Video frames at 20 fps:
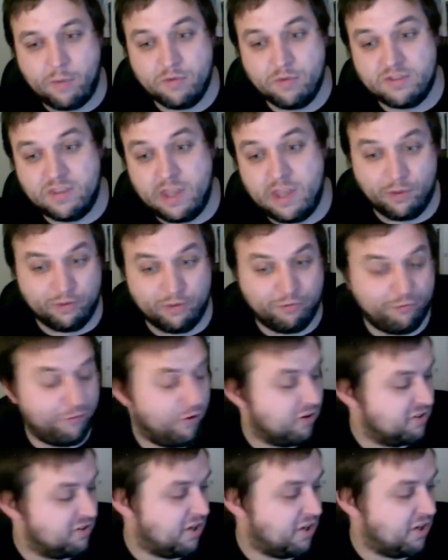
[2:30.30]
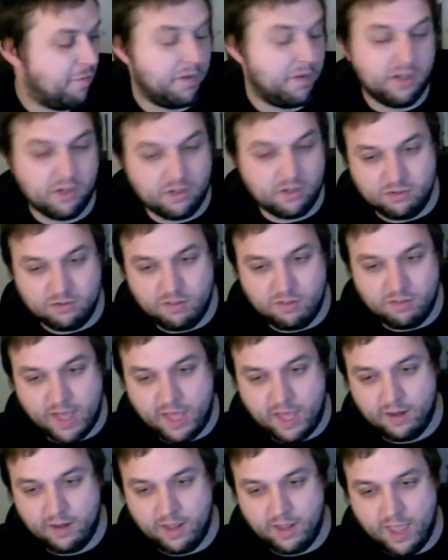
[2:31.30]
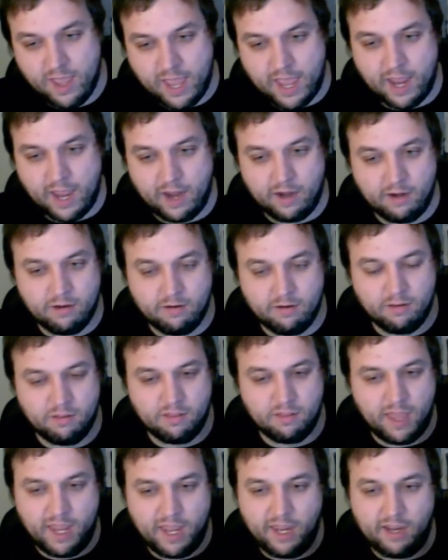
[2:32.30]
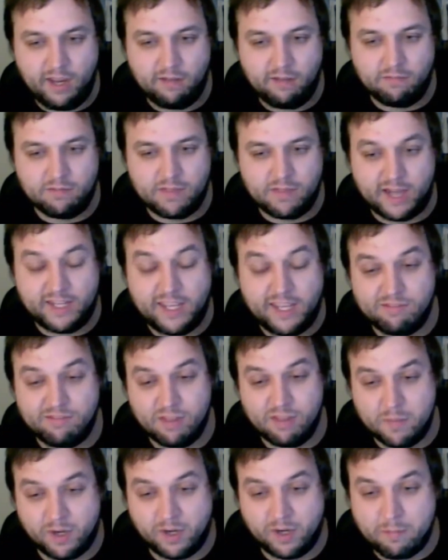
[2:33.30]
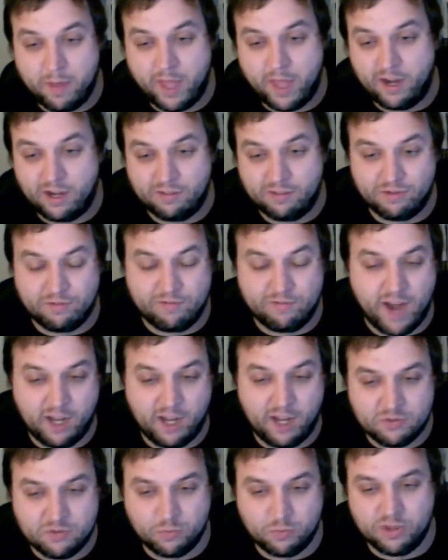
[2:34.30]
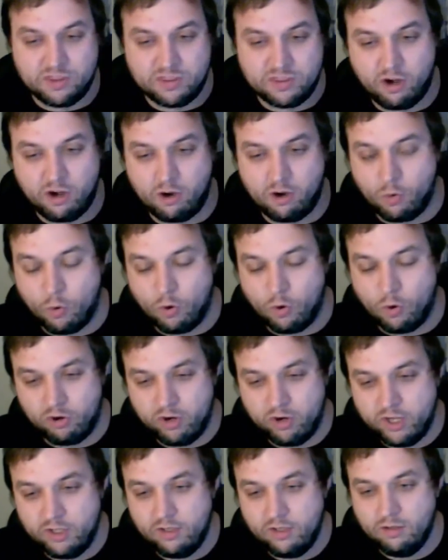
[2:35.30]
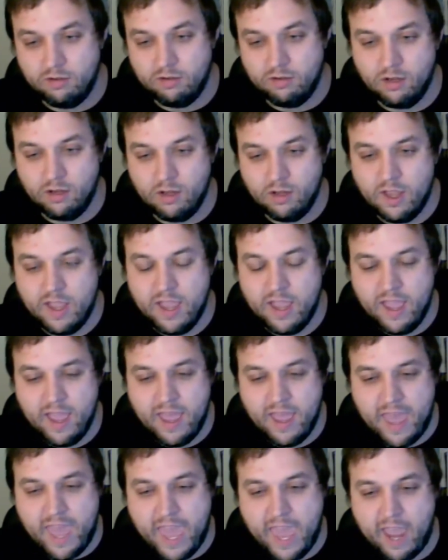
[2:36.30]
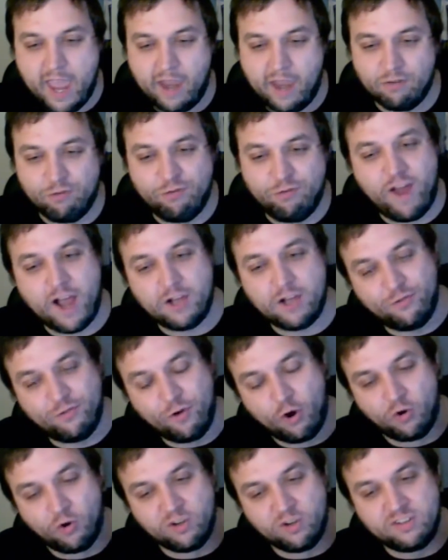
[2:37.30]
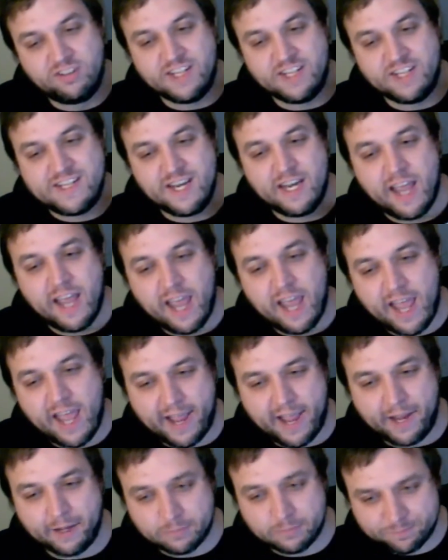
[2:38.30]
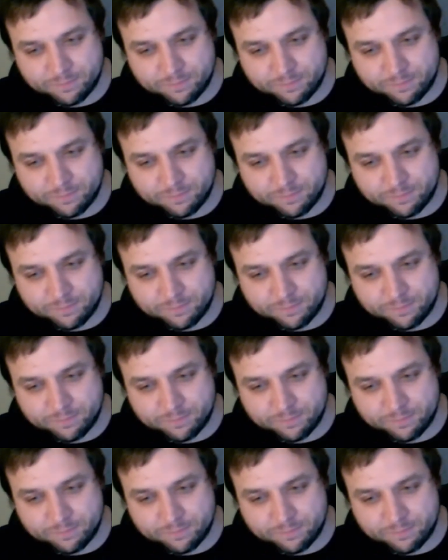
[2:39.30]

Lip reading: they were the first company to do that, and that gave them a competitive advantage with their ordering. And fast forward to today,